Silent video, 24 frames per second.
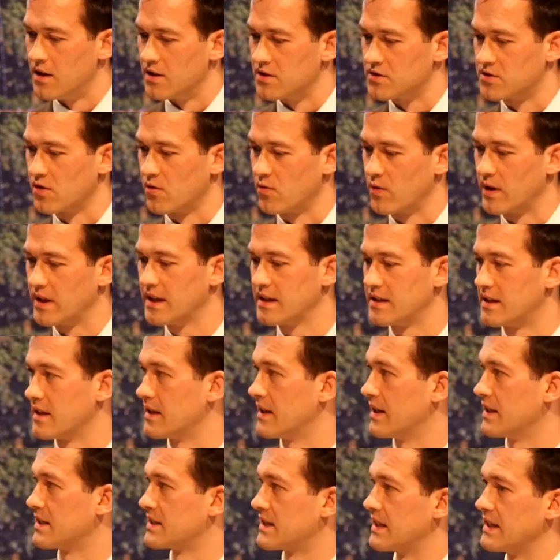So really,
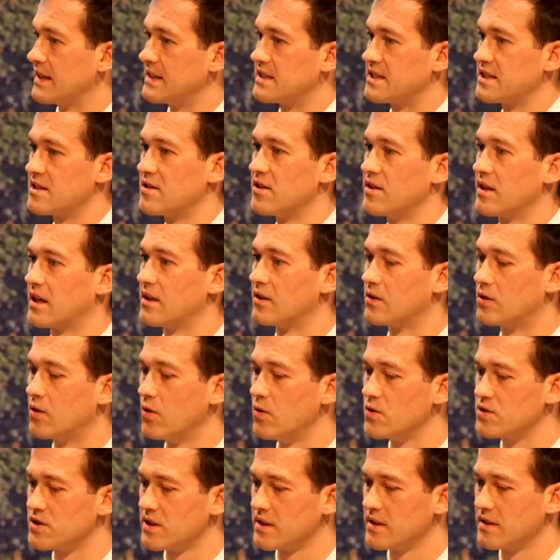this leads to the
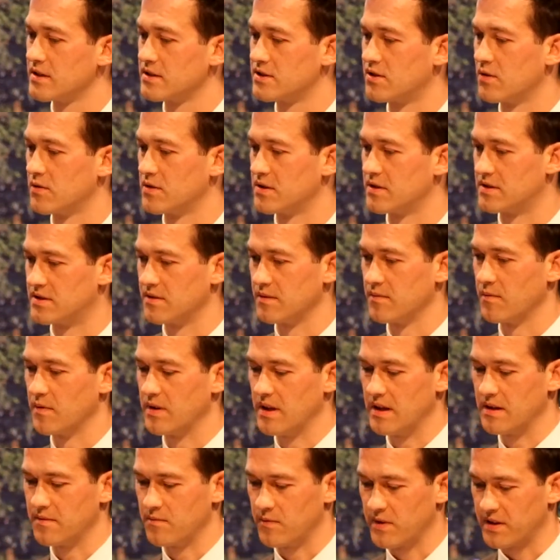conclusion. So
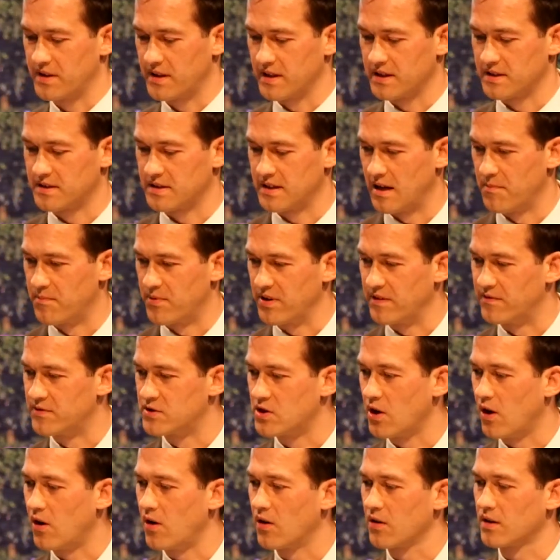with this brief
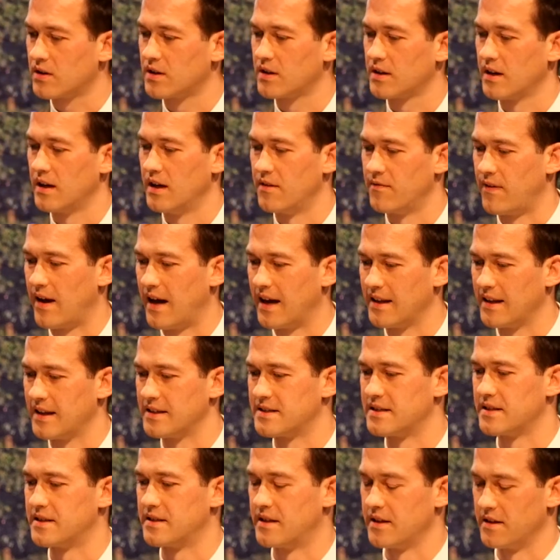talk, I've
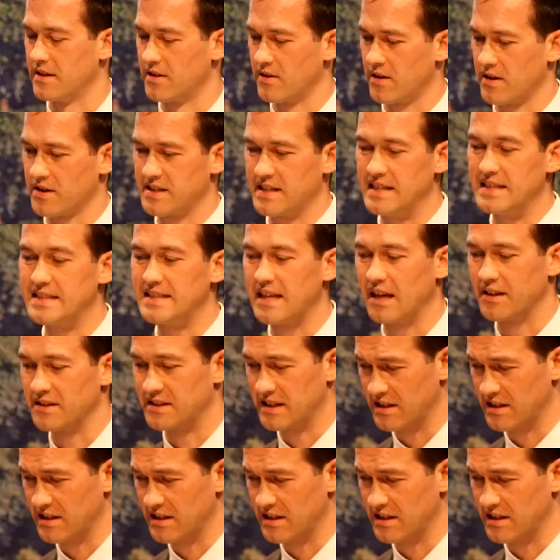highlighted that there are T cell